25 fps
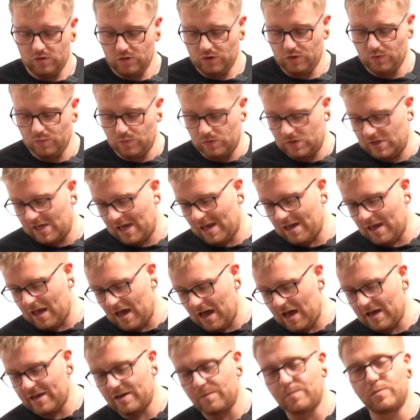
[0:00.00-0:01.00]
you will get
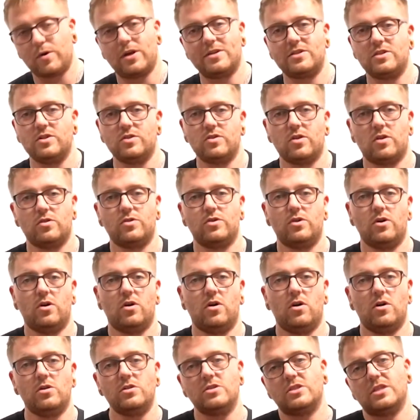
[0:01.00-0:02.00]
high pressures on your
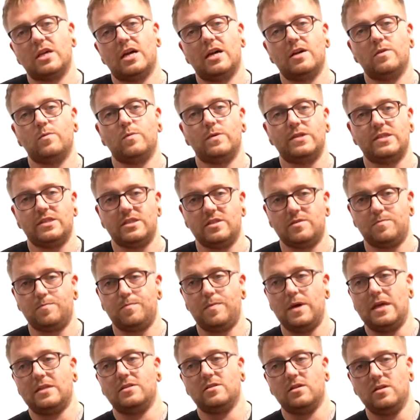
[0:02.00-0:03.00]
hot side, which is
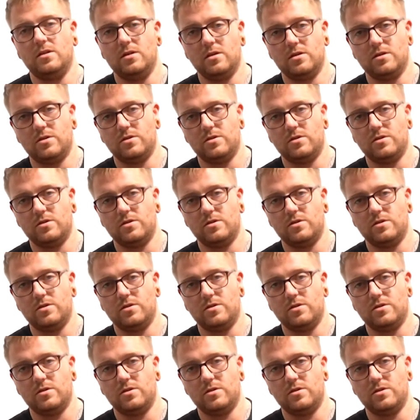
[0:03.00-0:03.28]
better.